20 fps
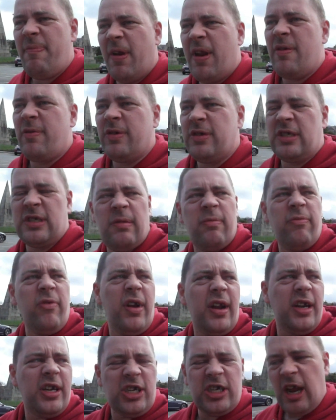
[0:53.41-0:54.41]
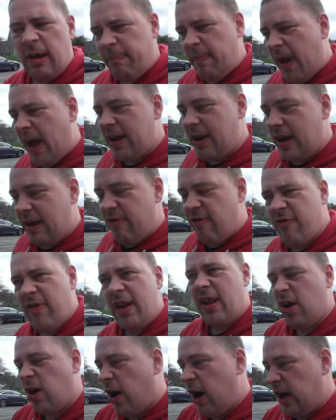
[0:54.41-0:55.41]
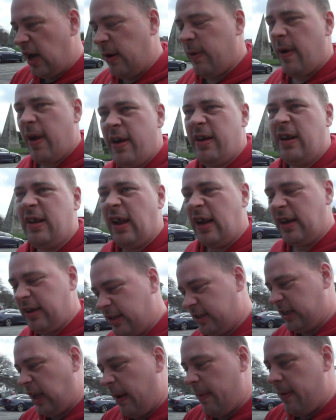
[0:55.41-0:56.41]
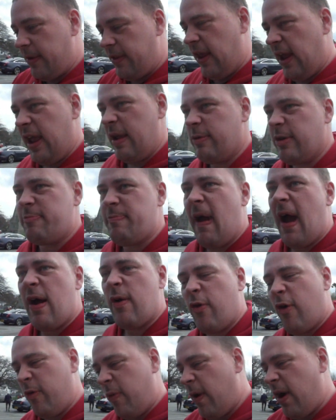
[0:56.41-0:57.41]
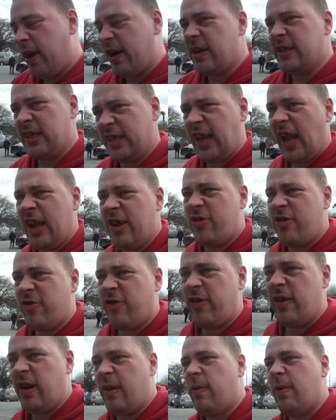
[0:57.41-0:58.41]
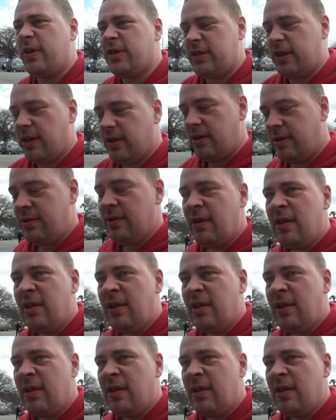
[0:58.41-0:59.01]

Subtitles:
but it was some really shit band that never really got anywhere, and he then discovered that he was better off working as a caterer than he was a,